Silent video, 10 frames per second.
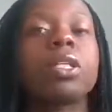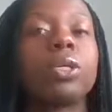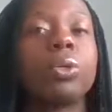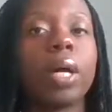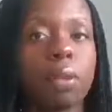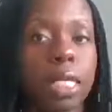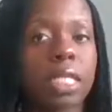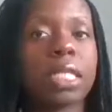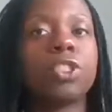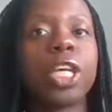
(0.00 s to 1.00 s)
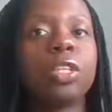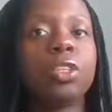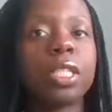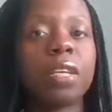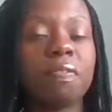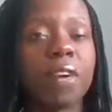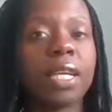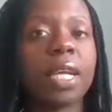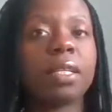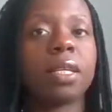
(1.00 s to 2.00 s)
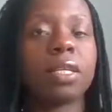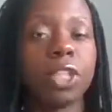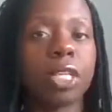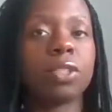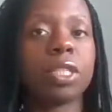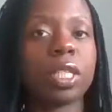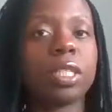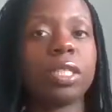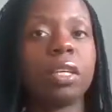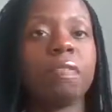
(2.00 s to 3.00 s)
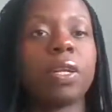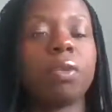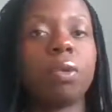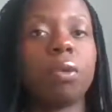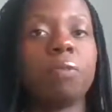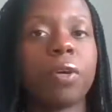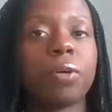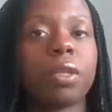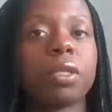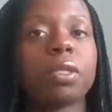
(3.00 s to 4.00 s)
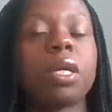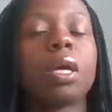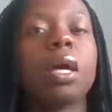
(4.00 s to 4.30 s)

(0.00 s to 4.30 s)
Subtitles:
So as I said, change is the event, and change is the event of focus.